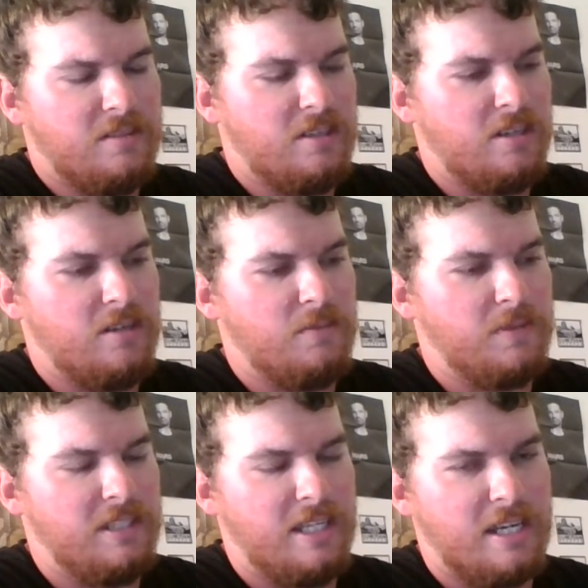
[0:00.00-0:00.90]

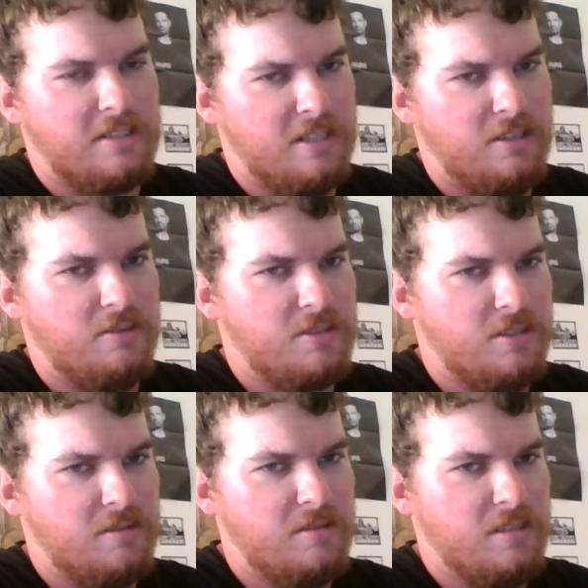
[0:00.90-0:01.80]
with the
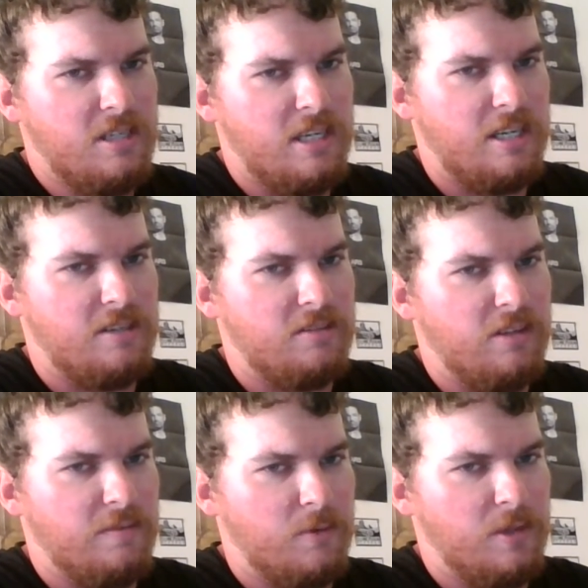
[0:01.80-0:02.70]
execution and
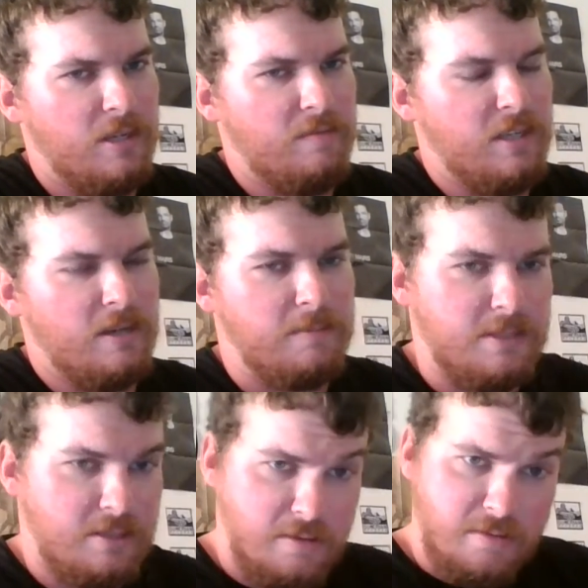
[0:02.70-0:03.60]
delivery of the
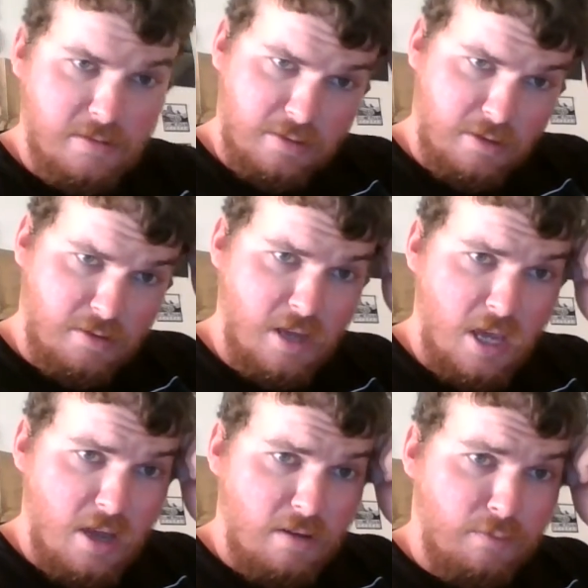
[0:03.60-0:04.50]
episode. So,
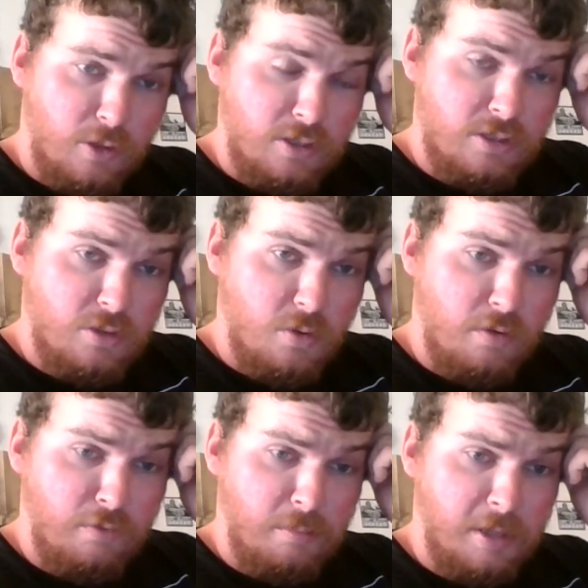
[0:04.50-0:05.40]
first
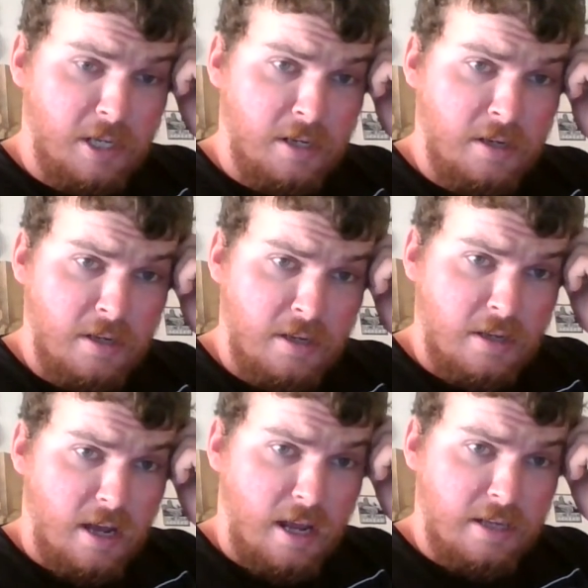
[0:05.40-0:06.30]
score for me,
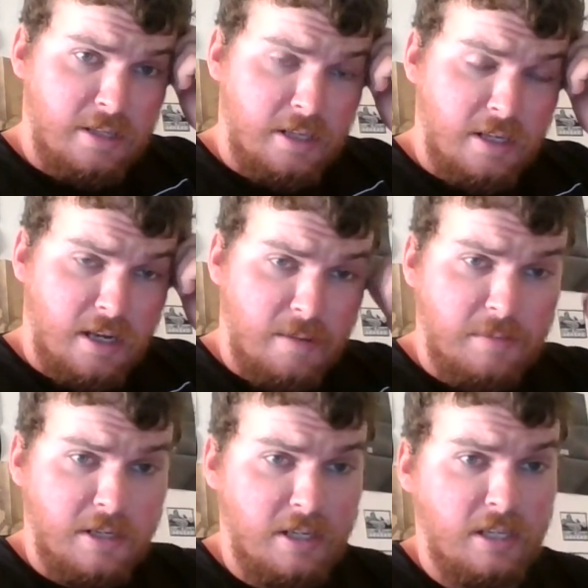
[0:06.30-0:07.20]
I think
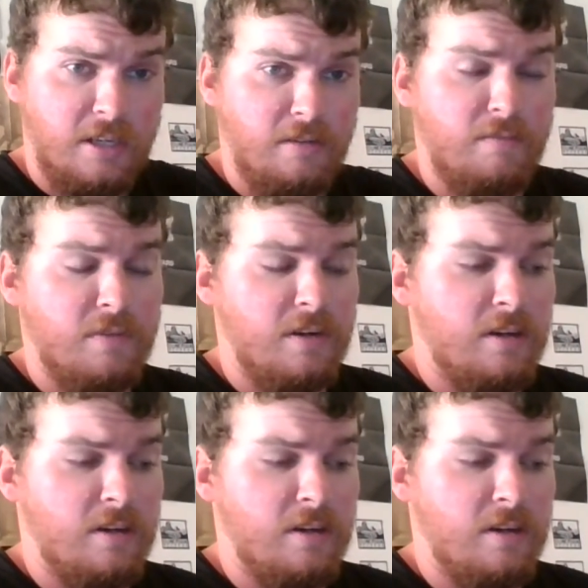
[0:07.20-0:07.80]
I'm gonna give